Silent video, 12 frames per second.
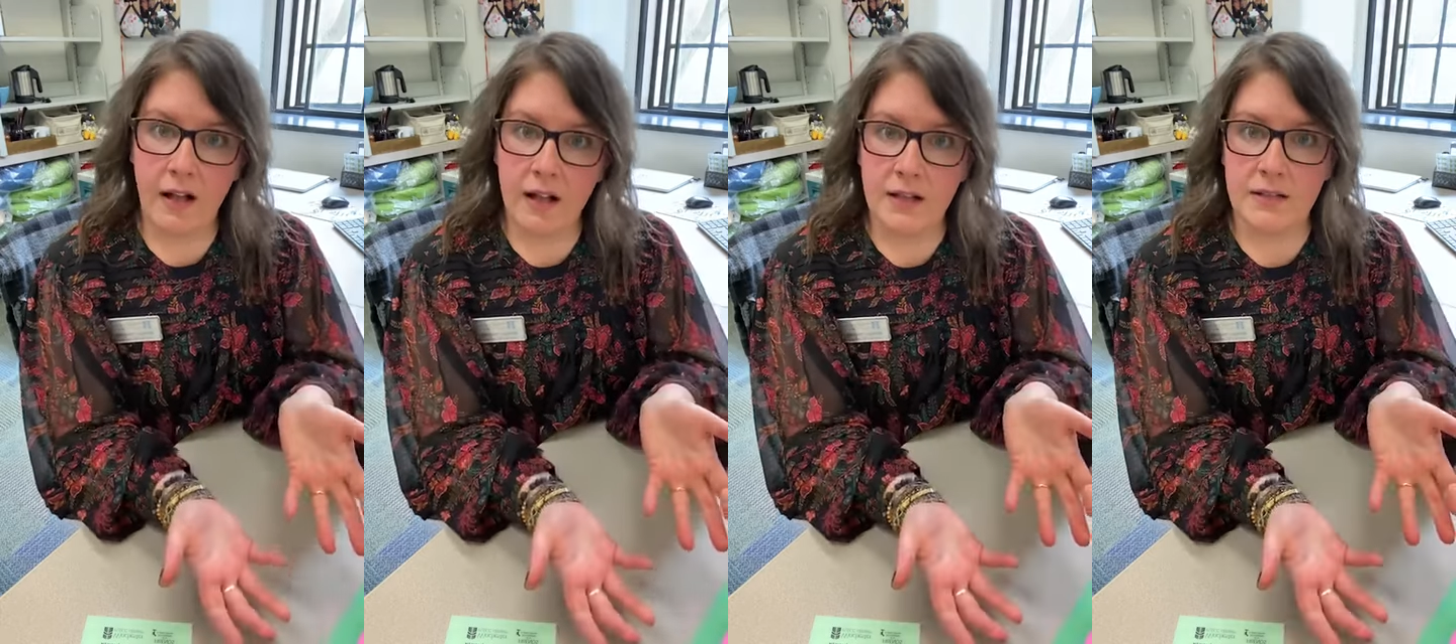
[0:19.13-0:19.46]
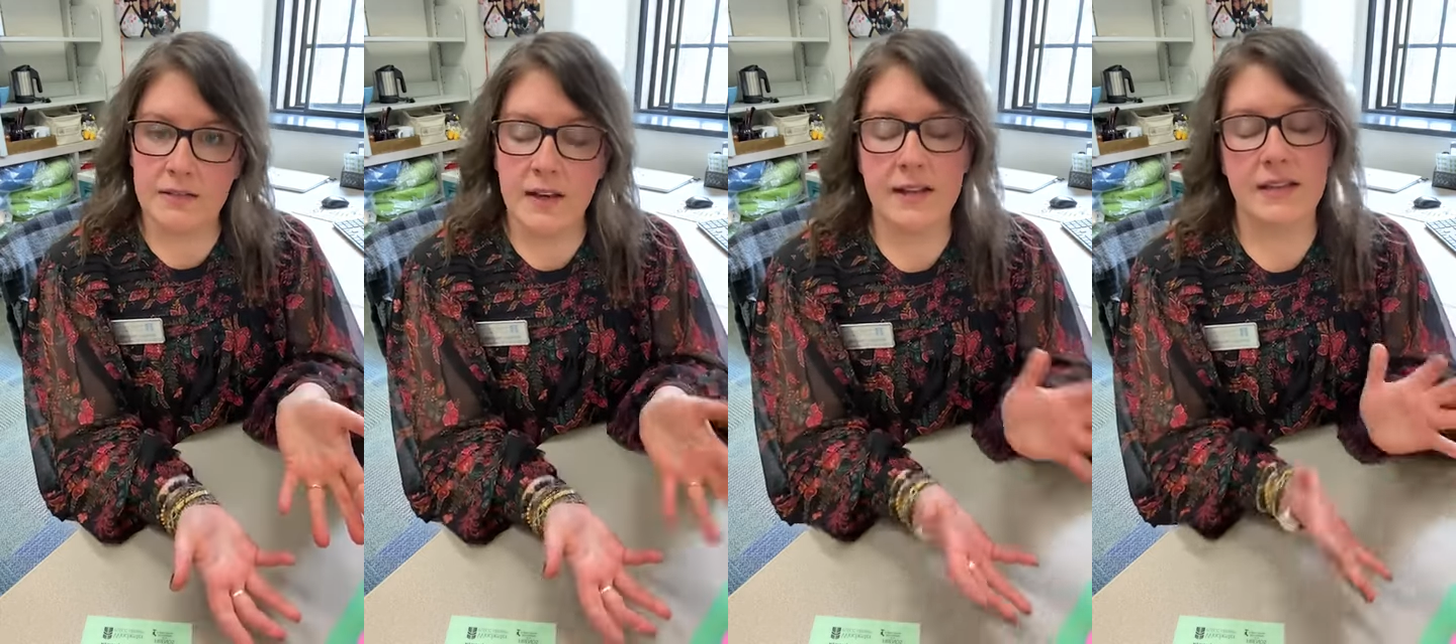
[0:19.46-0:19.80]

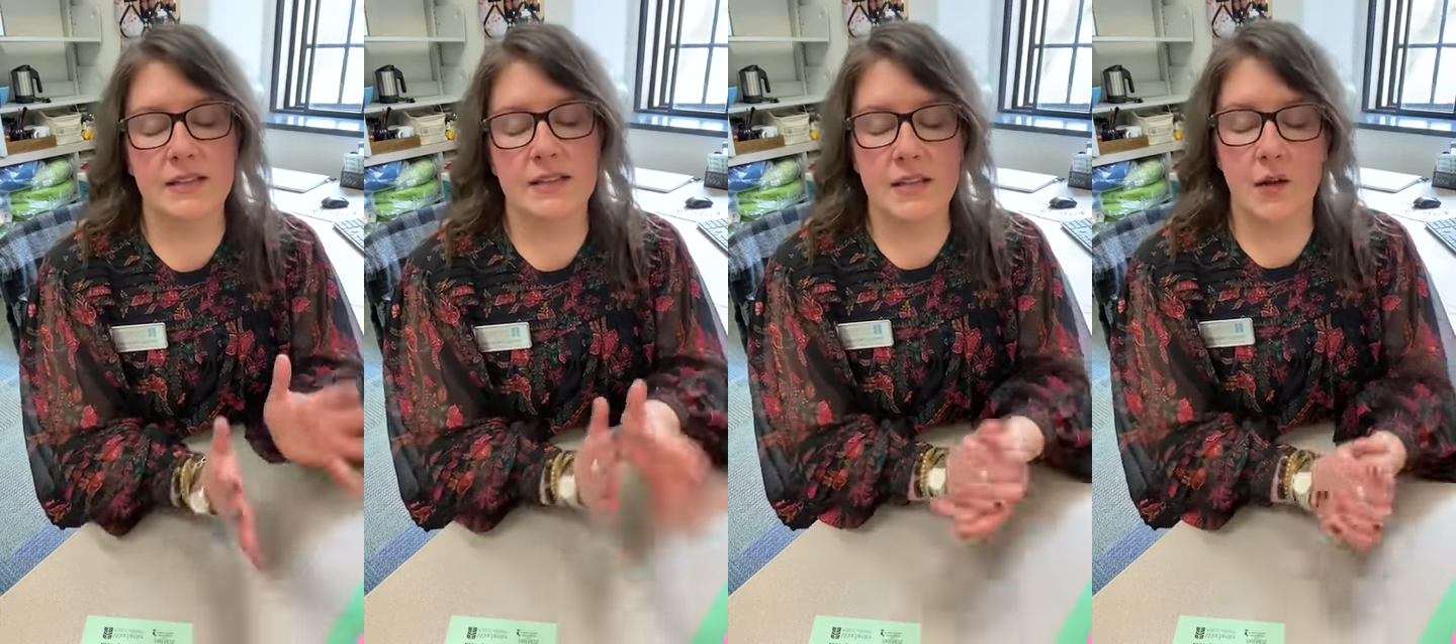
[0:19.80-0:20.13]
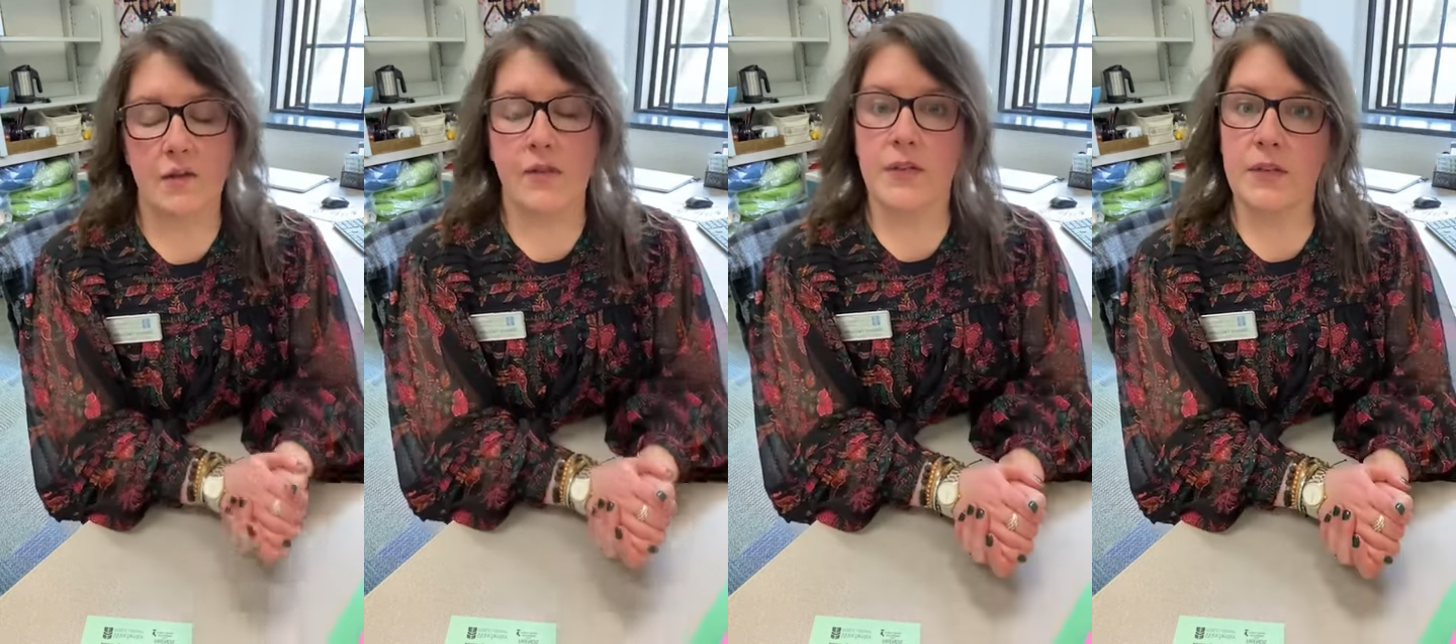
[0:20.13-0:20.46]
All right,
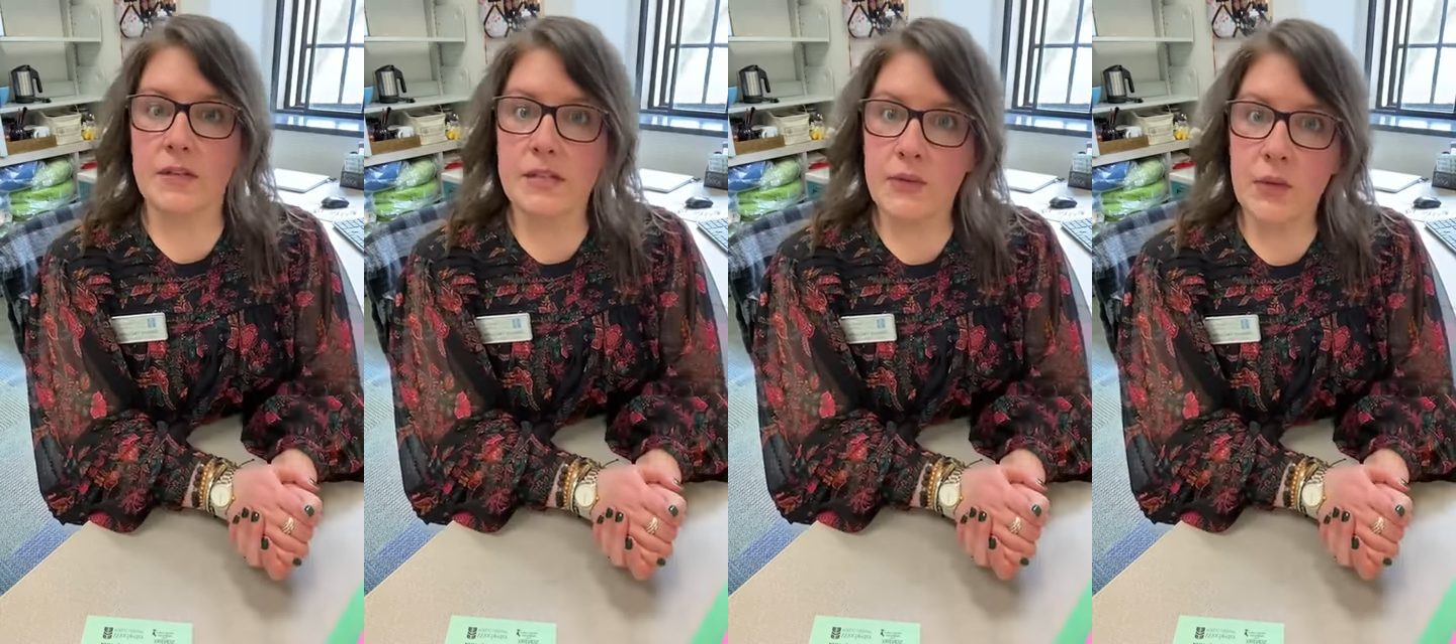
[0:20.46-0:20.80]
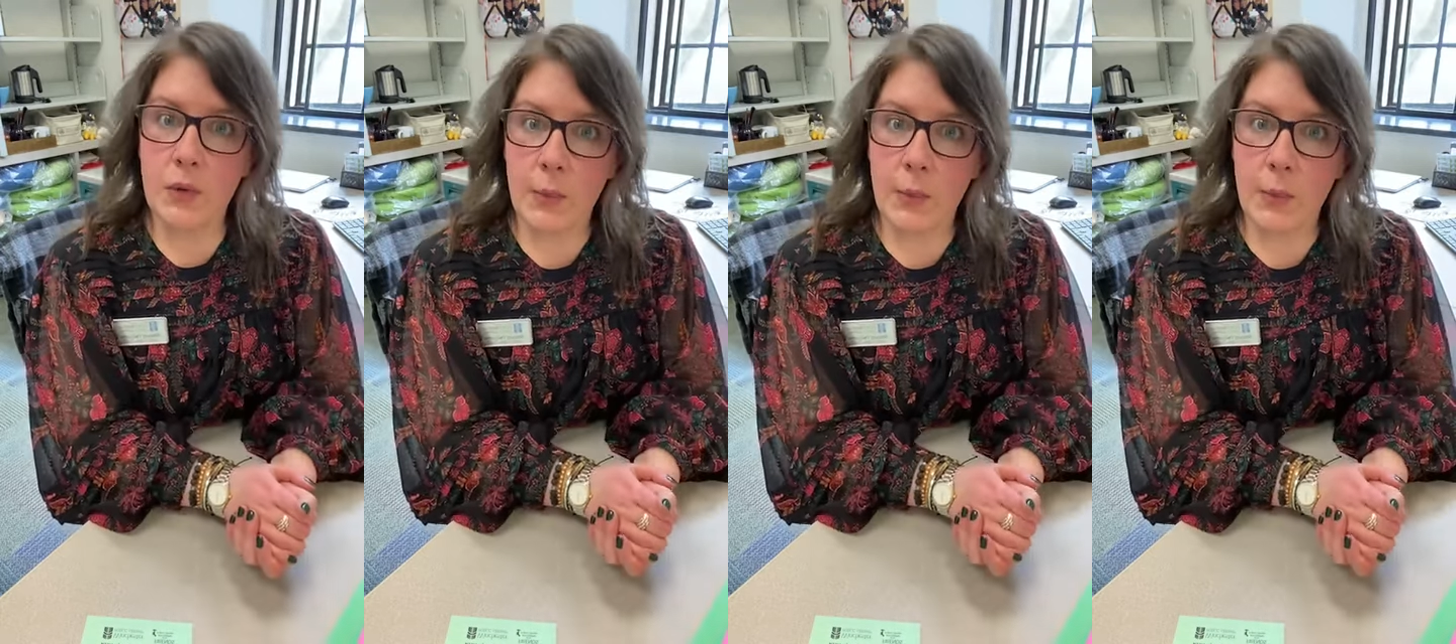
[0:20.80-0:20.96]
so for those of you